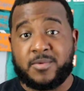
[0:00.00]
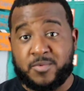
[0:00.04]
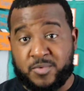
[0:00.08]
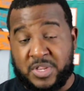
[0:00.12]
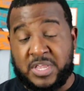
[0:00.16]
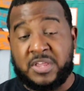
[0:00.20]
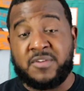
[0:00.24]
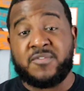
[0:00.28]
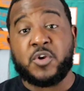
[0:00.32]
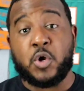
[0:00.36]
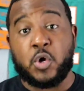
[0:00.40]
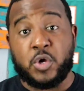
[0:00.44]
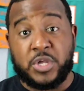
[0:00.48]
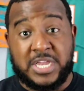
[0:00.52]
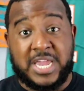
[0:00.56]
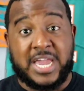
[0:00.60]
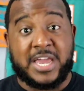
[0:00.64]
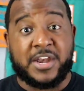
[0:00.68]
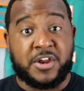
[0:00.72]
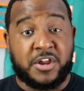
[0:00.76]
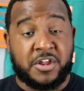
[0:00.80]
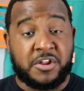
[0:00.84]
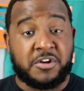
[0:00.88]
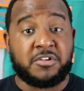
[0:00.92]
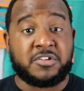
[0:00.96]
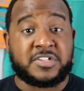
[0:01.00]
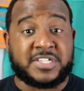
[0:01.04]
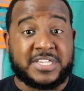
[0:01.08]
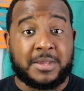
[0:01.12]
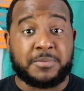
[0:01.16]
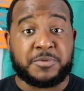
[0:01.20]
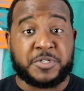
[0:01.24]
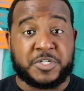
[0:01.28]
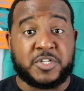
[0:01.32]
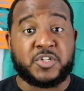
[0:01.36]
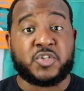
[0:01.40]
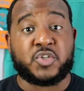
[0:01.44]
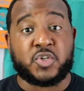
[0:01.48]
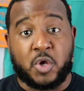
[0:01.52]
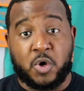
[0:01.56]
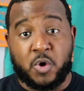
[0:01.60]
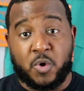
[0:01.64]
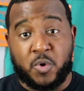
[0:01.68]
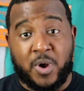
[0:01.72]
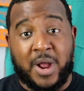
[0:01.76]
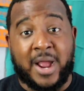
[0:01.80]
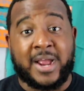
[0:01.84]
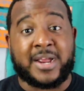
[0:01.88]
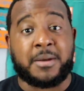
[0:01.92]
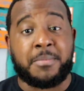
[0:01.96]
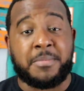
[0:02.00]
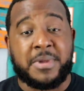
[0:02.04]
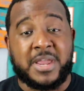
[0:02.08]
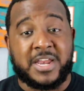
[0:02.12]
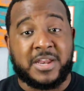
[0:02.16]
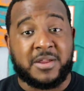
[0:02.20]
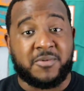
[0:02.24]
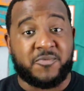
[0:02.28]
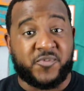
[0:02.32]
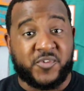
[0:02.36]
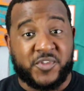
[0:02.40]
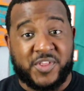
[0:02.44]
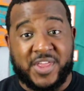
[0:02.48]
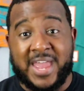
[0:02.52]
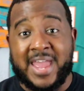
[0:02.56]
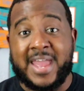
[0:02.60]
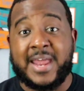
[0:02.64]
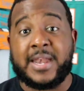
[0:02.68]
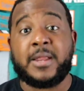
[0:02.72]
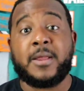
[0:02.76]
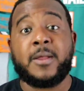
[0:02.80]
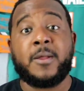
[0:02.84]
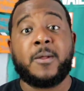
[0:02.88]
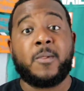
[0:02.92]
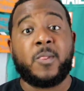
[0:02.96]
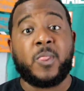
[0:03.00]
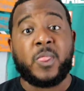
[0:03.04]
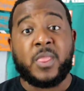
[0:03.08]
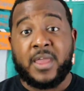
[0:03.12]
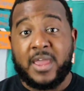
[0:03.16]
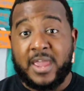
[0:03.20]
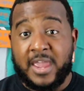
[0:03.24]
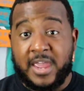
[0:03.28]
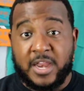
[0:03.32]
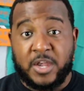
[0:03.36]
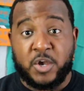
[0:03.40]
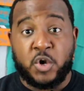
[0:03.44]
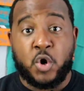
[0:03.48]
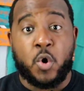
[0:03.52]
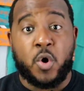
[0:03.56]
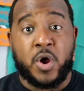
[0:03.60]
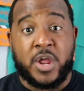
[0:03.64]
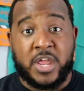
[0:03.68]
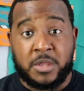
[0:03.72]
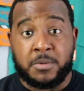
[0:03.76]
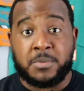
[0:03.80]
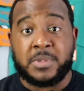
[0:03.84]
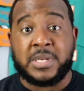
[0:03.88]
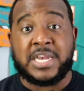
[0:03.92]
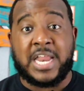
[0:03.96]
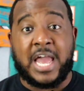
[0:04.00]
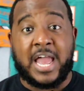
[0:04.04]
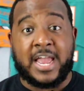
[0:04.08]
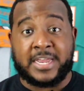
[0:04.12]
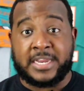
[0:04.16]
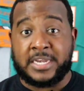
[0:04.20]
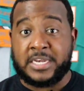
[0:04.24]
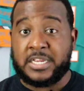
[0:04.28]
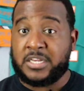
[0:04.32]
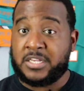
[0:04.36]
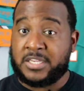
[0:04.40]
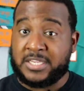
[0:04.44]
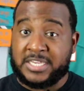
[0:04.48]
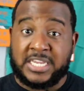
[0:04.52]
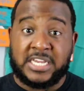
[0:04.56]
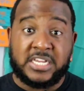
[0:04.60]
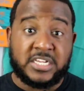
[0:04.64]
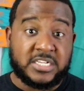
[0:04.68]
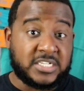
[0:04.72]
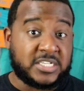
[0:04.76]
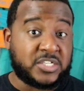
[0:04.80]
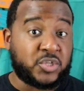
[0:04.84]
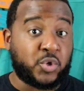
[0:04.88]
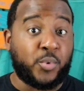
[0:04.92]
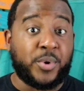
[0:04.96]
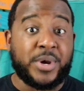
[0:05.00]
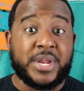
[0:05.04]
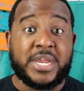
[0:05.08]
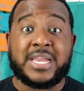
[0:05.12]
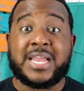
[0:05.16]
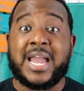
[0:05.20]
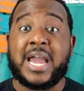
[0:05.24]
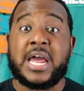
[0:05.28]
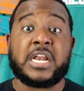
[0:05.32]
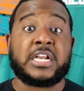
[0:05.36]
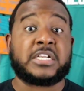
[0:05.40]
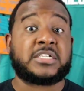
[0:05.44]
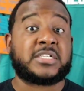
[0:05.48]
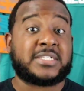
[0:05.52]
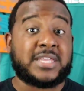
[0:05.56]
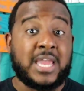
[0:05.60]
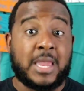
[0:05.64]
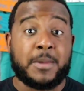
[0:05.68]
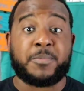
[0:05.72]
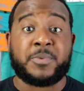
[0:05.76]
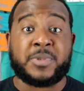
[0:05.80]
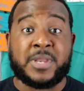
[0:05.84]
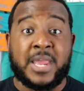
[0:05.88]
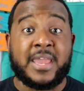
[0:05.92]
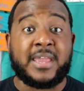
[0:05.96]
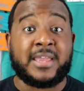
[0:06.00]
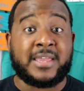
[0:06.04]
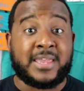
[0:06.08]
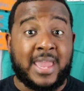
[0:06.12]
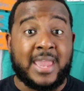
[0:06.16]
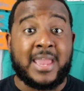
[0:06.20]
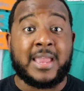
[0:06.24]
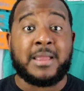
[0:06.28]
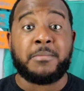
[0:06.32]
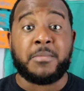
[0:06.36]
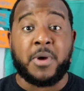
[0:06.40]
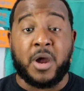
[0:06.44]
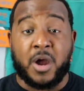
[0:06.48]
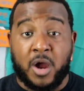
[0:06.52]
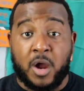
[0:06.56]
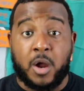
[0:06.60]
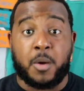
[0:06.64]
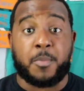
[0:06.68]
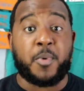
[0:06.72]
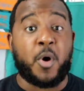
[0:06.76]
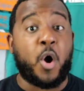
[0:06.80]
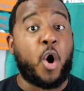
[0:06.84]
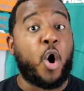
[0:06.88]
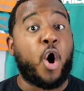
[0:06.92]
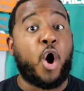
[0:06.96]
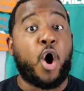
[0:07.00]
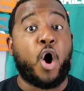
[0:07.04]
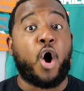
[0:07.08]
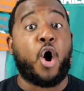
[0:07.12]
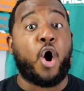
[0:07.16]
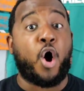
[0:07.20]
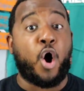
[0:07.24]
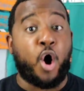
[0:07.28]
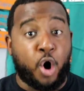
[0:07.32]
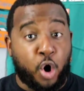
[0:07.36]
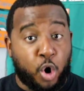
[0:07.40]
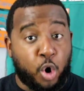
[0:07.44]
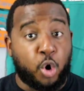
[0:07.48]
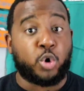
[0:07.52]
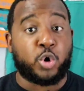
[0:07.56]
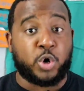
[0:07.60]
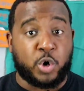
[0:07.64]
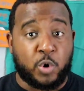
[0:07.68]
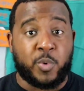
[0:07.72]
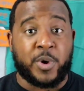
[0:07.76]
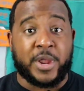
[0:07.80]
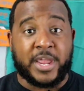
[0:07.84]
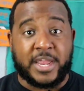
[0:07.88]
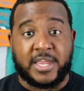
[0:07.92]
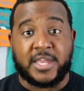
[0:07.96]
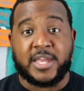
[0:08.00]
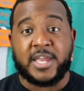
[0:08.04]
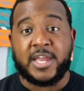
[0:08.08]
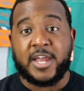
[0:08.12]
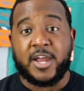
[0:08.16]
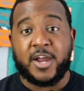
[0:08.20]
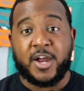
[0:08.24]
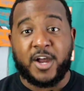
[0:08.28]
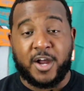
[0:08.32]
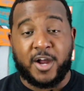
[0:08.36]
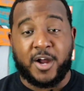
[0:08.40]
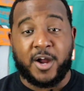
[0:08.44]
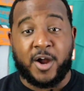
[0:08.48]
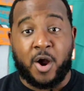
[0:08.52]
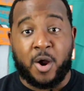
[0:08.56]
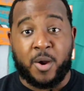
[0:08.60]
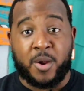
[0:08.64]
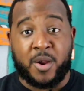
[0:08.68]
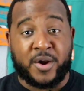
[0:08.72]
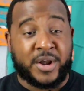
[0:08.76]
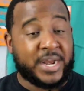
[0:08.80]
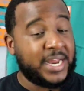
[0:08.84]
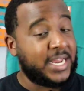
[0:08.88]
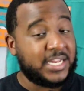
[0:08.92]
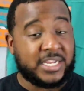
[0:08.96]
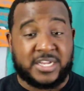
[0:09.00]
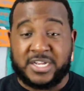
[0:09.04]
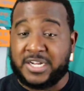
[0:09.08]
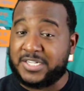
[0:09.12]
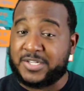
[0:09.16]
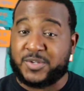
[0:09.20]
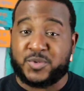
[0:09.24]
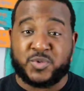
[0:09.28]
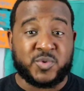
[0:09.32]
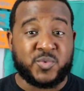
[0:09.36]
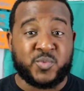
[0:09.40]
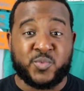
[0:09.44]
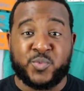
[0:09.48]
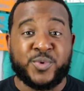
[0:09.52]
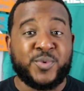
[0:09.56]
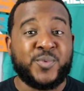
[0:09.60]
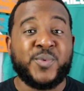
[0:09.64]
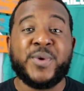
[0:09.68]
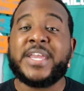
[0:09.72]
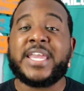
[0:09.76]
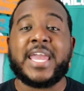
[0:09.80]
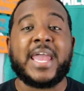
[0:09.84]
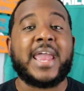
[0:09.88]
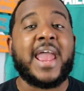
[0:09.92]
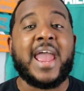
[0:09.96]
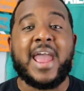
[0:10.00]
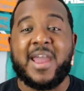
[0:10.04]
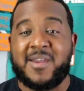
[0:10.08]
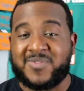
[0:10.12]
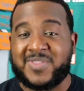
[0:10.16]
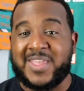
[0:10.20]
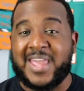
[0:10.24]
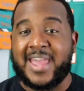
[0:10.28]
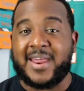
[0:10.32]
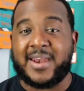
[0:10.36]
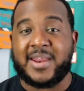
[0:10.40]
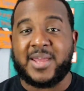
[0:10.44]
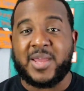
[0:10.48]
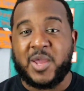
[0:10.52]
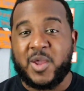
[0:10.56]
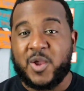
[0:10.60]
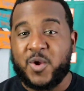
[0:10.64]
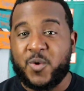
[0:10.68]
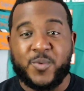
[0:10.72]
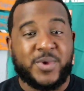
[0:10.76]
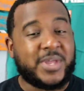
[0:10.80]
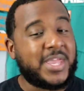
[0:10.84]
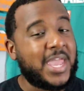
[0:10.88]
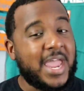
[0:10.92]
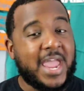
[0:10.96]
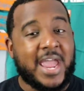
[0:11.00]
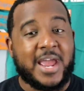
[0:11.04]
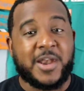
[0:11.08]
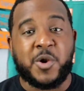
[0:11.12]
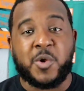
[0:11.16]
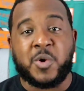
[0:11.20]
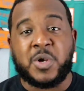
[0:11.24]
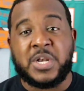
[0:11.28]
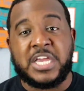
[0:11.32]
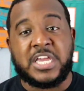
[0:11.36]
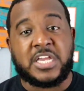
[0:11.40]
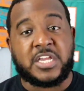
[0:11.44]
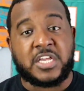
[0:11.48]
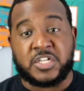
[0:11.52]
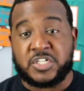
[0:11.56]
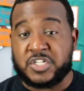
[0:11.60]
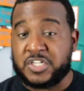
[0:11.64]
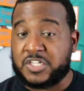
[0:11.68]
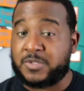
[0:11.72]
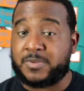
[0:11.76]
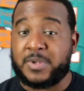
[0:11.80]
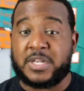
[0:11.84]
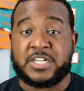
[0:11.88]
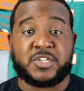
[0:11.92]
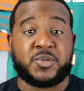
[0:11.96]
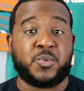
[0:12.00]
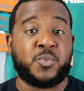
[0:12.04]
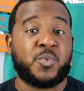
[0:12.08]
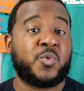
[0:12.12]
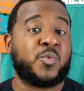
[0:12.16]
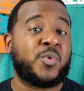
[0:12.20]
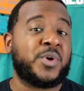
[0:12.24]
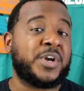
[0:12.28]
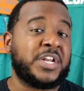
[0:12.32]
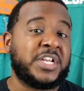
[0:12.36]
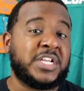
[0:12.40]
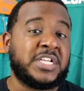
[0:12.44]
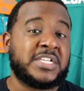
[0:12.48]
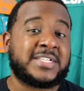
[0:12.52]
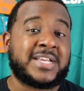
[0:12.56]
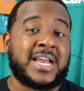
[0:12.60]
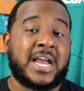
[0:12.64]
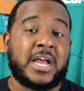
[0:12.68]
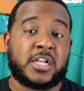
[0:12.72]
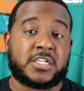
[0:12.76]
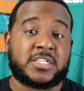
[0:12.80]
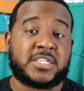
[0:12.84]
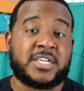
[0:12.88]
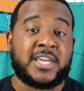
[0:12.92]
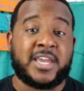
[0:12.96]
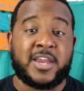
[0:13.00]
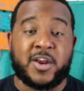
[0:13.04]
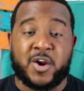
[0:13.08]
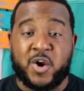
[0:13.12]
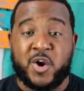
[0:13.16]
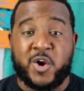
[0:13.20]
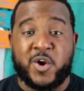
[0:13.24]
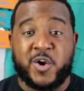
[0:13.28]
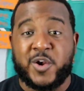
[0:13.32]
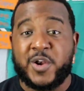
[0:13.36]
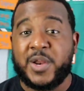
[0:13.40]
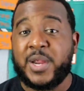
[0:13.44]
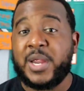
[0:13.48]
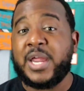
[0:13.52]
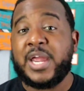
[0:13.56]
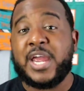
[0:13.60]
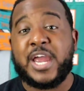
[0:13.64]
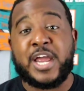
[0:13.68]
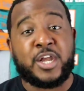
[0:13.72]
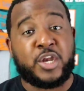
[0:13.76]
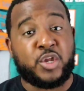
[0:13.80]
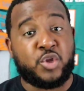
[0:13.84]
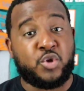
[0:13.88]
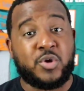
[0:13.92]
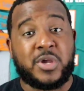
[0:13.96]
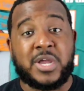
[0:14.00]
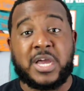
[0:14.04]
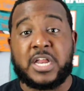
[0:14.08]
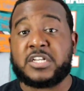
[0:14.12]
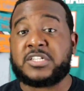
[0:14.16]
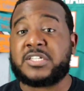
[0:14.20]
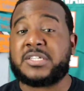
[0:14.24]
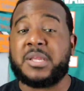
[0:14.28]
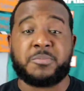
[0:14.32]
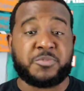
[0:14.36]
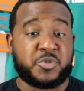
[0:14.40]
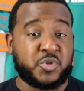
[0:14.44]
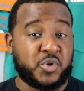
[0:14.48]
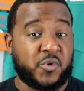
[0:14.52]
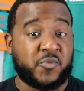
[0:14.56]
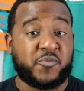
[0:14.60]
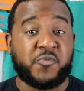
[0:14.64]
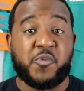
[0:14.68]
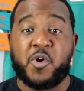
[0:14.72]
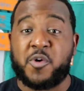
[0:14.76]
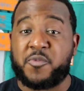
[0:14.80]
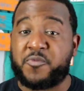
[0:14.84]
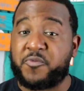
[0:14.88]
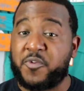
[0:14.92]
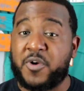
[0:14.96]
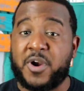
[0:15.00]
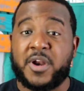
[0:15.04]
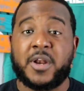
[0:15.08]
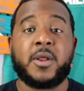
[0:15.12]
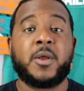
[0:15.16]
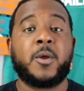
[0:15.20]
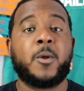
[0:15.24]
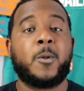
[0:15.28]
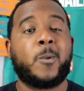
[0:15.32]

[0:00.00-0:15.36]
even though he had an interception, so I commend him for that. And Noah Ignagini. These three got to step their game up all the way, all right? Because we can't have that. We can't have no leakage, especially when one of these guys get hurt, and then you got to step to the forefront.